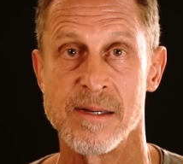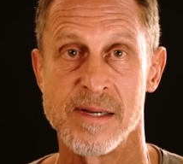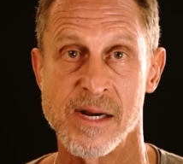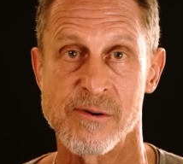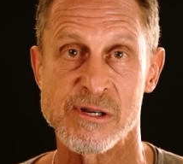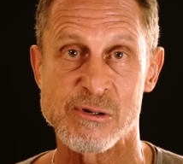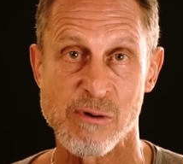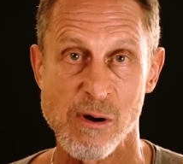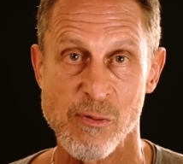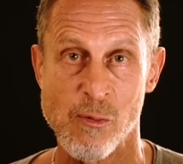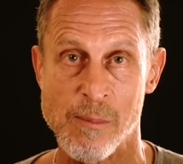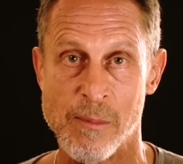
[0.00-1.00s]
decreased
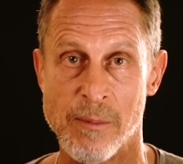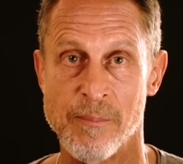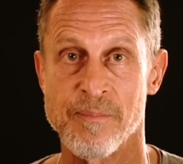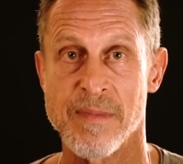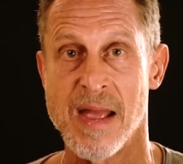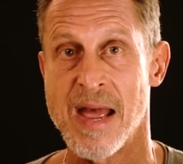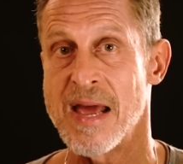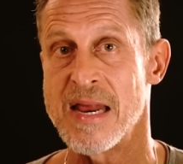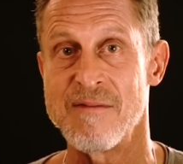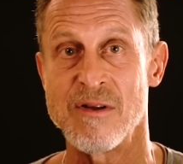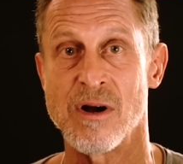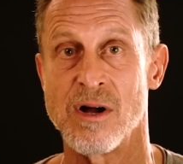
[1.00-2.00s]
growth hormone, and
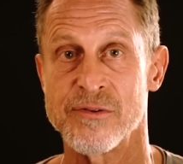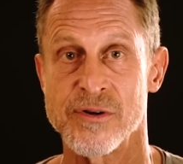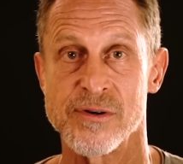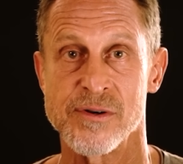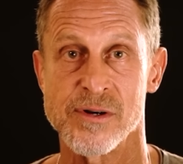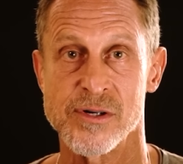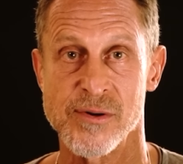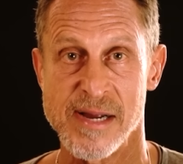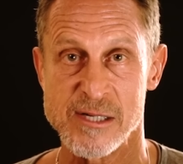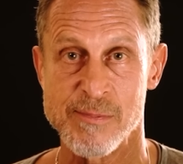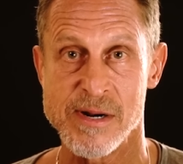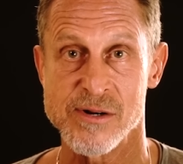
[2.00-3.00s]
even altered
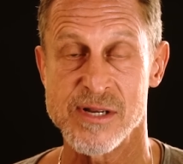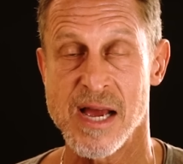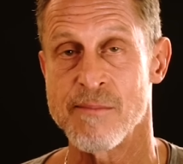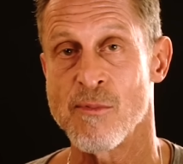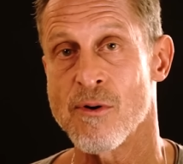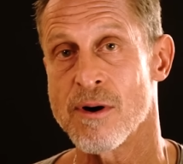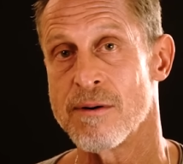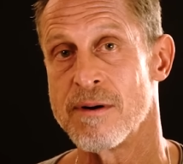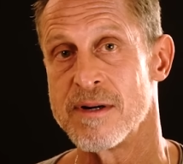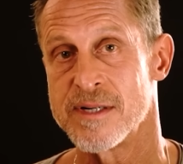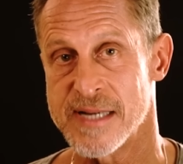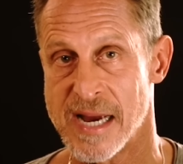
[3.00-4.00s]
neurotransmitters and
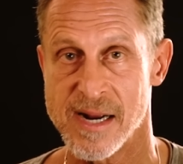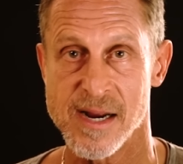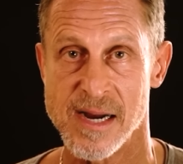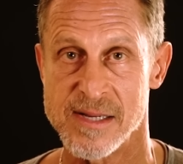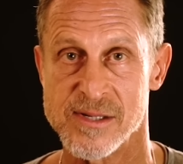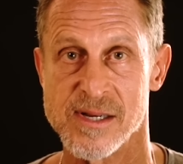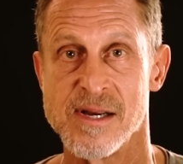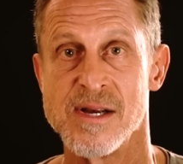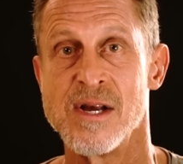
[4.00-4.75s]
more cytokines.